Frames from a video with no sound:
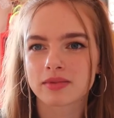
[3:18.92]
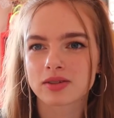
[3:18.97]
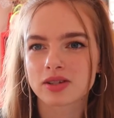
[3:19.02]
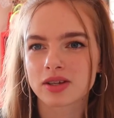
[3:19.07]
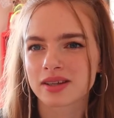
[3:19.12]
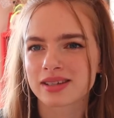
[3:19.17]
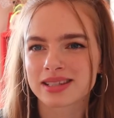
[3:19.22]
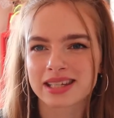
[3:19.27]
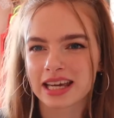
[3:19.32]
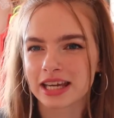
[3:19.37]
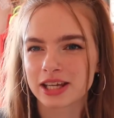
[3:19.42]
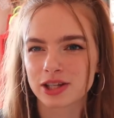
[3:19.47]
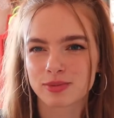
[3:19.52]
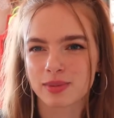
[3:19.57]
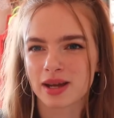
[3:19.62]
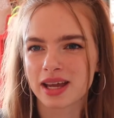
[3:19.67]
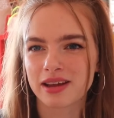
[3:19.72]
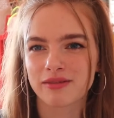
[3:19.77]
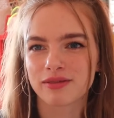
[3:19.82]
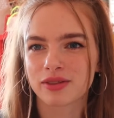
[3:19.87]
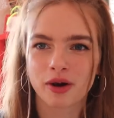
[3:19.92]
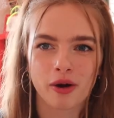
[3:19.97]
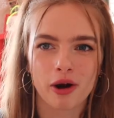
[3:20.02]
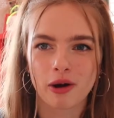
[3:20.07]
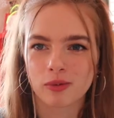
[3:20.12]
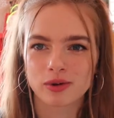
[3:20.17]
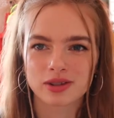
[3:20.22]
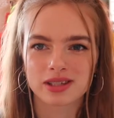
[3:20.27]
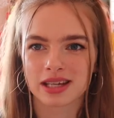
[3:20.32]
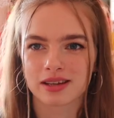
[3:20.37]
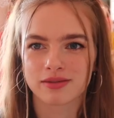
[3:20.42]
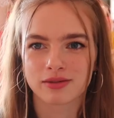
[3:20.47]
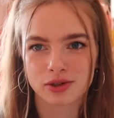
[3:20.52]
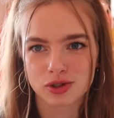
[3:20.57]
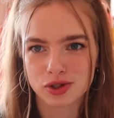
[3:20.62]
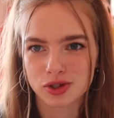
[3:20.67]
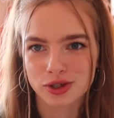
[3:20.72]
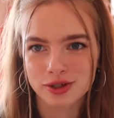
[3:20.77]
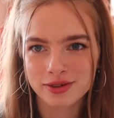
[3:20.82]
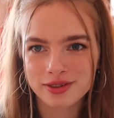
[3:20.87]
to teach me even though I wasn't even
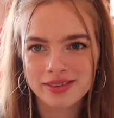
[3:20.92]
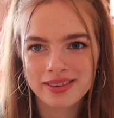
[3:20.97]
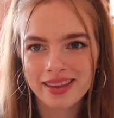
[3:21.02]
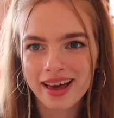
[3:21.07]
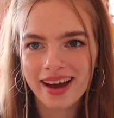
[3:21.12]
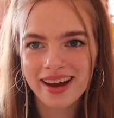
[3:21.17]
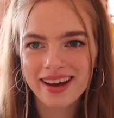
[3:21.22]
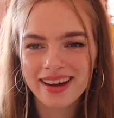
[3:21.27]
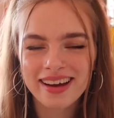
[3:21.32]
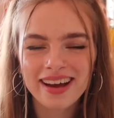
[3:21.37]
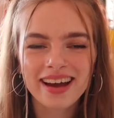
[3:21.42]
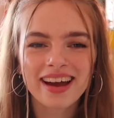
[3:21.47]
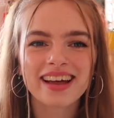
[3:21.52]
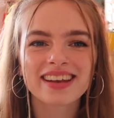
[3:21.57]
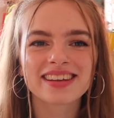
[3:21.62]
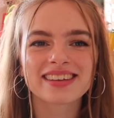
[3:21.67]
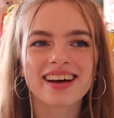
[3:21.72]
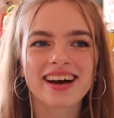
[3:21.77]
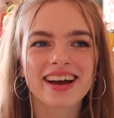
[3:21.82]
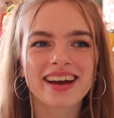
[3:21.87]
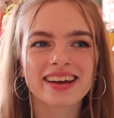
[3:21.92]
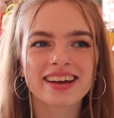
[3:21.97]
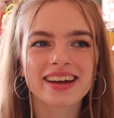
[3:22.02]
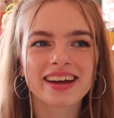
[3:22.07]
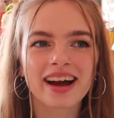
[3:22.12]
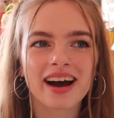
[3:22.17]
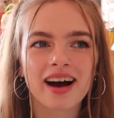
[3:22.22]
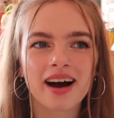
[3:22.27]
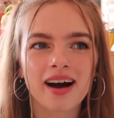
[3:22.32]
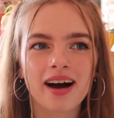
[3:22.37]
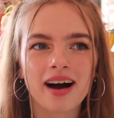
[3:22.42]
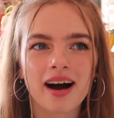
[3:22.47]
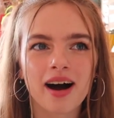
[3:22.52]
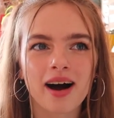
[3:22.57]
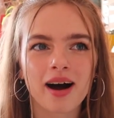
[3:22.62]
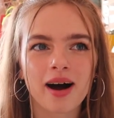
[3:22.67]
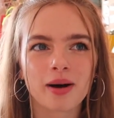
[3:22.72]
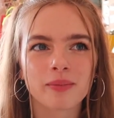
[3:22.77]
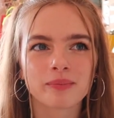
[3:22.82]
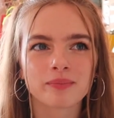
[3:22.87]
a student there, like
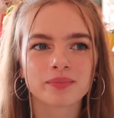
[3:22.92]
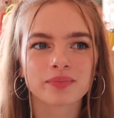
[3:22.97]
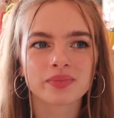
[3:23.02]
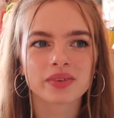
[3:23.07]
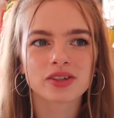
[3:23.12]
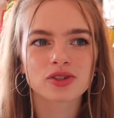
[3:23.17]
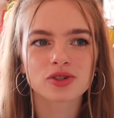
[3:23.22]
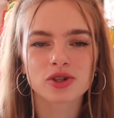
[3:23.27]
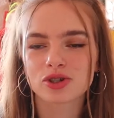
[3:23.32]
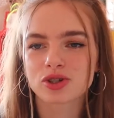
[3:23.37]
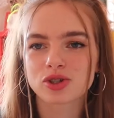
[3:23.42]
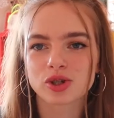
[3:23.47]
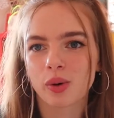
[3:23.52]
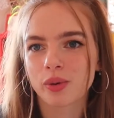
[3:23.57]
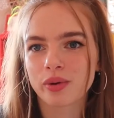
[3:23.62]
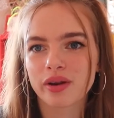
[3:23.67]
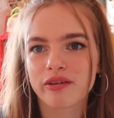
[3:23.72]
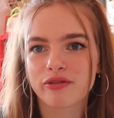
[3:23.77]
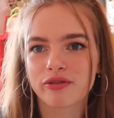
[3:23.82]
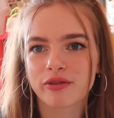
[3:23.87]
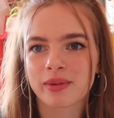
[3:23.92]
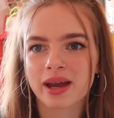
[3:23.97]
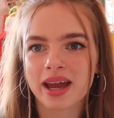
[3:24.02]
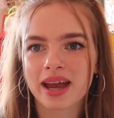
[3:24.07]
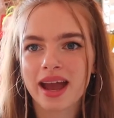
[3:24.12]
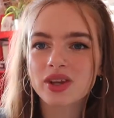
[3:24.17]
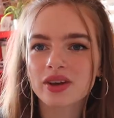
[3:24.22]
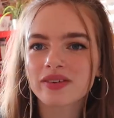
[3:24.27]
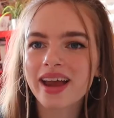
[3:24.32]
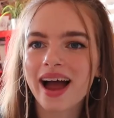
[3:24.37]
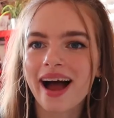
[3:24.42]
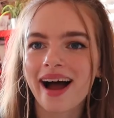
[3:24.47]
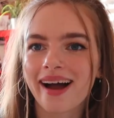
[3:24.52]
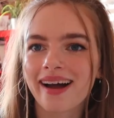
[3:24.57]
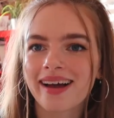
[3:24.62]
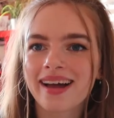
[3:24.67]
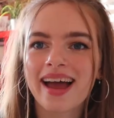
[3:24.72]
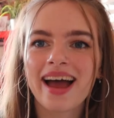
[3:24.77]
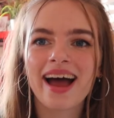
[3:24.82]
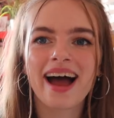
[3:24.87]
just sold it for me. So
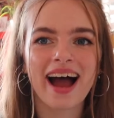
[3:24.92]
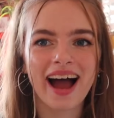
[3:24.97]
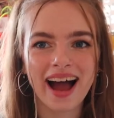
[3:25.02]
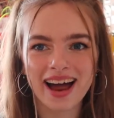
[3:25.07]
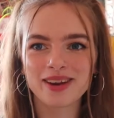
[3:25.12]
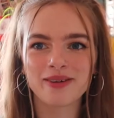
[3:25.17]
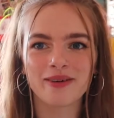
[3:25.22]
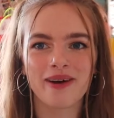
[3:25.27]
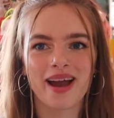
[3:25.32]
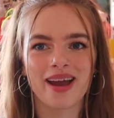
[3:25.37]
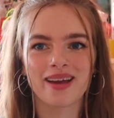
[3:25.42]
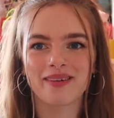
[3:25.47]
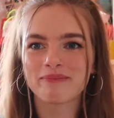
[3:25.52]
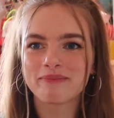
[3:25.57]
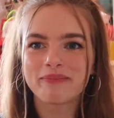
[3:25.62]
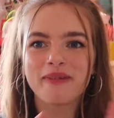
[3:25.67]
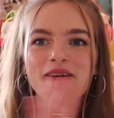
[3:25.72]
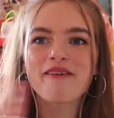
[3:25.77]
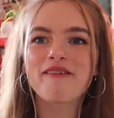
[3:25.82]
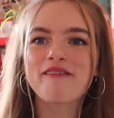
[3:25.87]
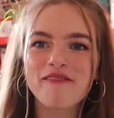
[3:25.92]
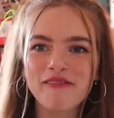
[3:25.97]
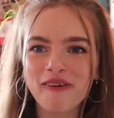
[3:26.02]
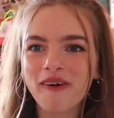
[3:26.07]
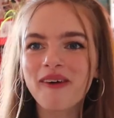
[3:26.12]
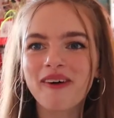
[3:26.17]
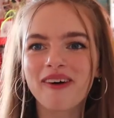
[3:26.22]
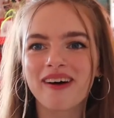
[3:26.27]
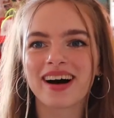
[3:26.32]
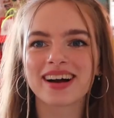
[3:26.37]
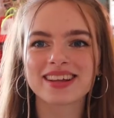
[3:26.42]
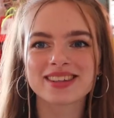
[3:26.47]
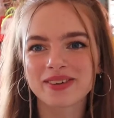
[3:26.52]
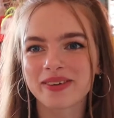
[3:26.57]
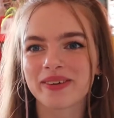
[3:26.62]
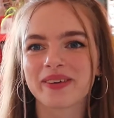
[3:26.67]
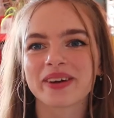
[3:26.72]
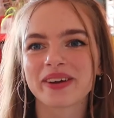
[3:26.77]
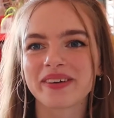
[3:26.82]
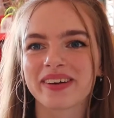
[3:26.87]
yeah, anyway, before I
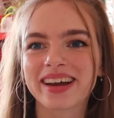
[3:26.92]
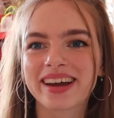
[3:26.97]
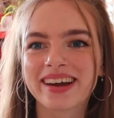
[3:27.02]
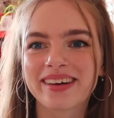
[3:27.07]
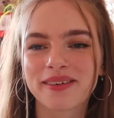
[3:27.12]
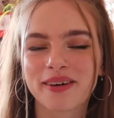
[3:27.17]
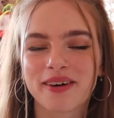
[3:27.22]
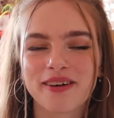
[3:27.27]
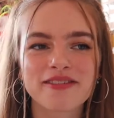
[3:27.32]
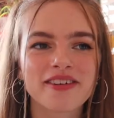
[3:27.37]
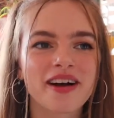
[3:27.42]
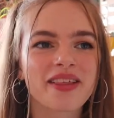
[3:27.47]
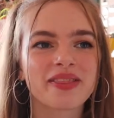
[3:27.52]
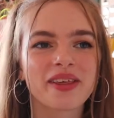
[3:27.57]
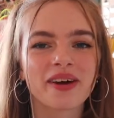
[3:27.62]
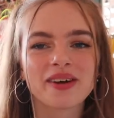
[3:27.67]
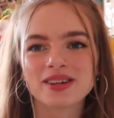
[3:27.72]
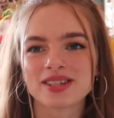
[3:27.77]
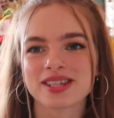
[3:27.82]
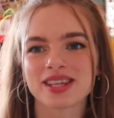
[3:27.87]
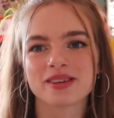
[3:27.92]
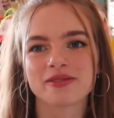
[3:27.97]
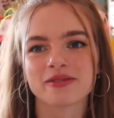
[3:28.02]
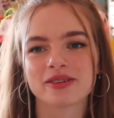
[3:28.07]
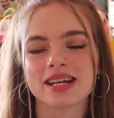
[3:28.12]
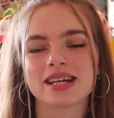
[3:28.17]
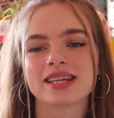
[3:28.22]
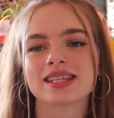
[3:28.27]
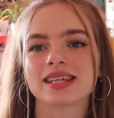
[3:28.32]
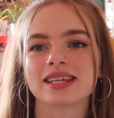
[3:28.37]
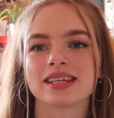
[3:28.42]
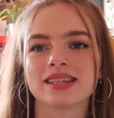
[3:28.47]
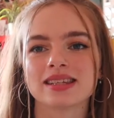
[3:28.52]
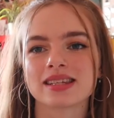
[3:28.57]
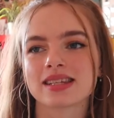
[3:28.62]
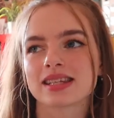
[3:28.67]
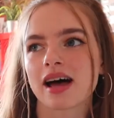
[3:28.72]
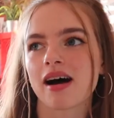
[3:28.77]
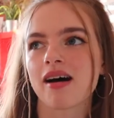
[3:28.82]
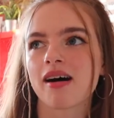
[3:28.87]
talk your ear off, those are the
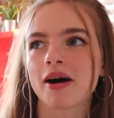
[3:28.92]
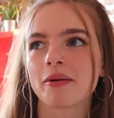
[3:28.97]
reasons